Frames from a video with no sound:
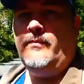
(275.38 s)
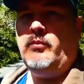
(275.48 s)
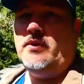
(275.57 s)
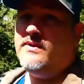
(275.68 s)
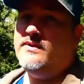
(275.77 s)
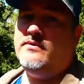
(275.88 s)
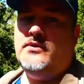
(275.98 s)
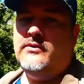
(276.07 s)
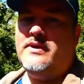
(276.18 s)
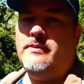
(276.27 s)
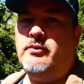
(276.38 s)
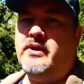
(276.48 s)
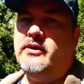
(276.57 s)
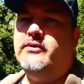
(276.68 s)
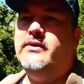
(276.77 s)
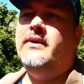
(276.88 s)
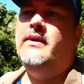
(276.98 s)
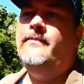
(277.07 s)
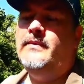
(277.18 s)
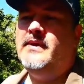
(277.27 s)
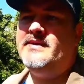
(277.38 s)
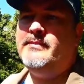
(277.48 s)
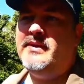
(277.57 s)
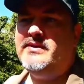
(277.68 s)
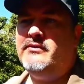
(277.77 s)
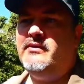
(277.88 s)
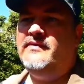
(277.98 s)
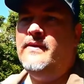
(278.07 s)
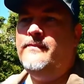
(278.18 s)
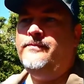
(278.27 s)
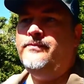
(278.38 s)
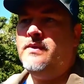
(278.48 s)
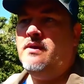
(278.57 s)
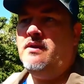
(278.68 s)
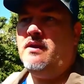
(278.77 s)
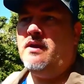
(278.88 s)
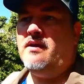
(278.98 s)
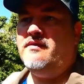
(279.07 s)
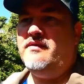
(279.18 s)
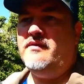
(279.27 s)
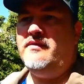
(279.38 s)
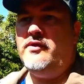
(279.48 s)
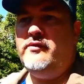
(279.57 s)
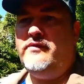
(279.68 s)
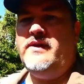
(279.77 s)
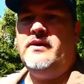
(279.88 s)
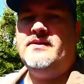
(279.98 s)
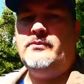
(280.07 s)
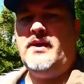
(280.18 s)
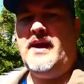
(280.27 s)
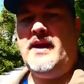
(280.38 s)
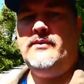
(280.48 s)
which is usually pretty good, is a mixture of a few fields with